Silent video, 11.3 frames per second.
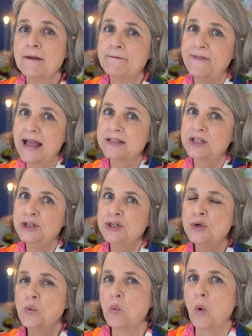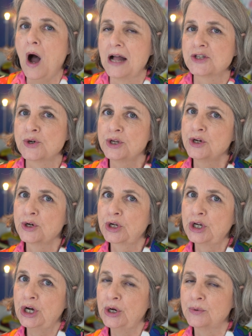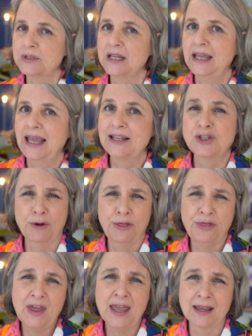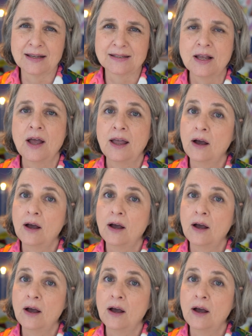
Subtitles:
fancy new watch or your coat. It's your things.